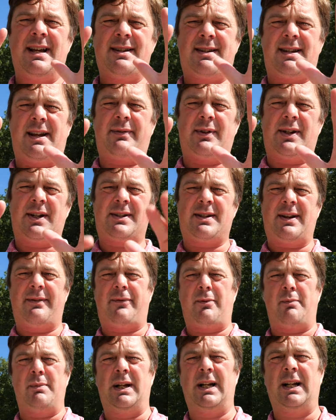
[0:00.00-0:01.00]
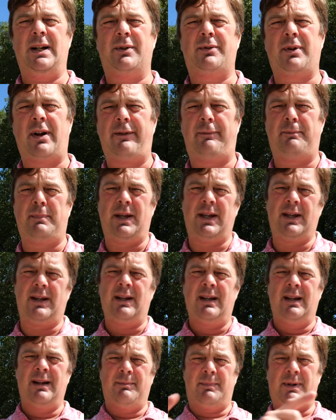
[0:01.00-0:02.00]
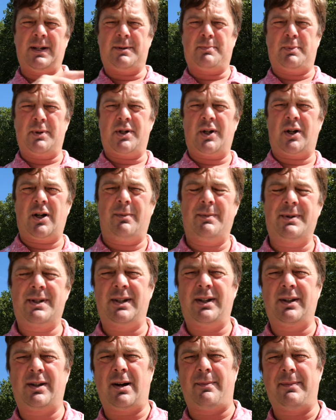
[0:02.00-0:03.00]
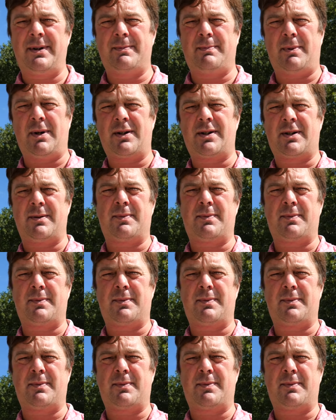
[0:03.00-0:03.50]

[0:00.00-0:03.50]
7 out of 10 from Real Ale Craft Beer. Please put your comments in the comments box.